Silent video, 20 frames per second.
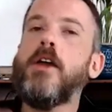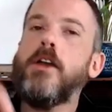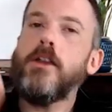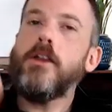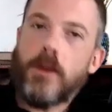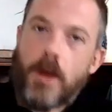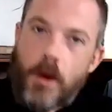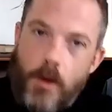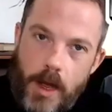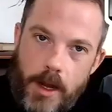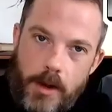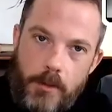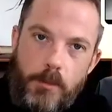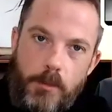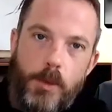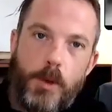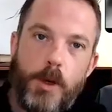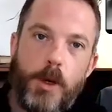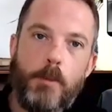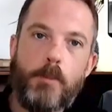you'll go ahead and
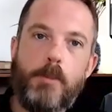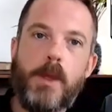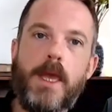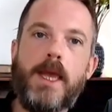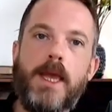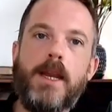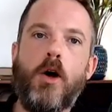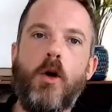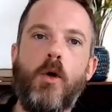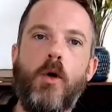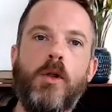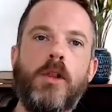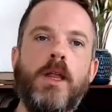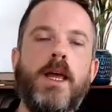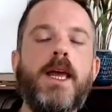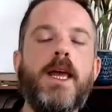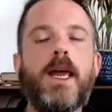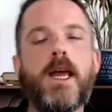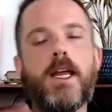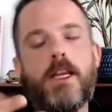put a pinhole,
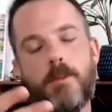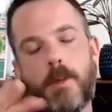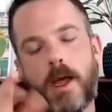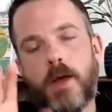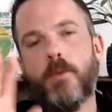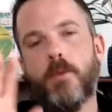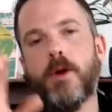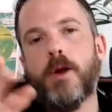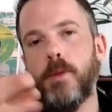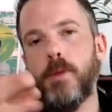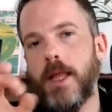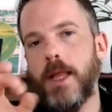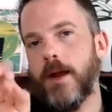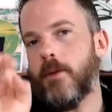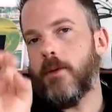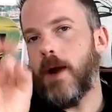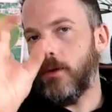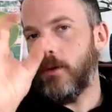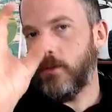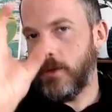and you might want to play
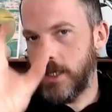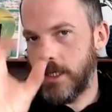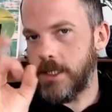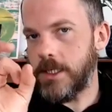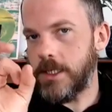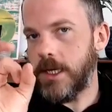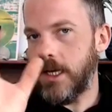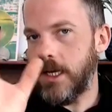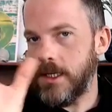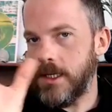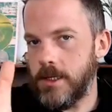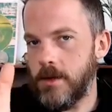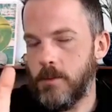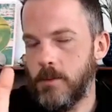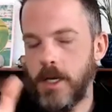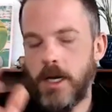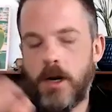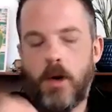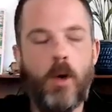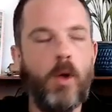around with the size of the
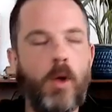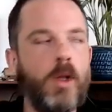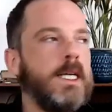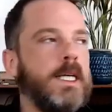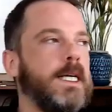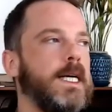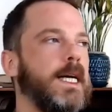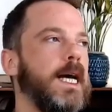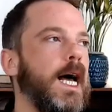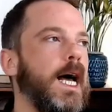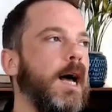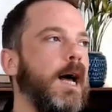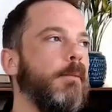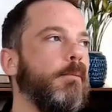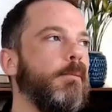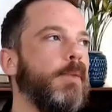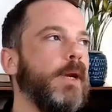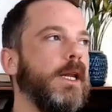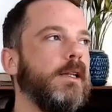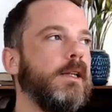pinhole,
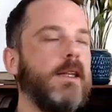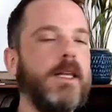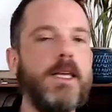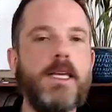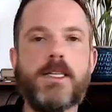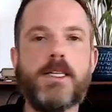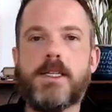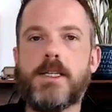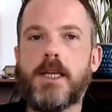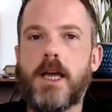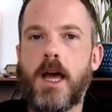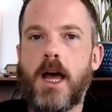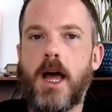but at least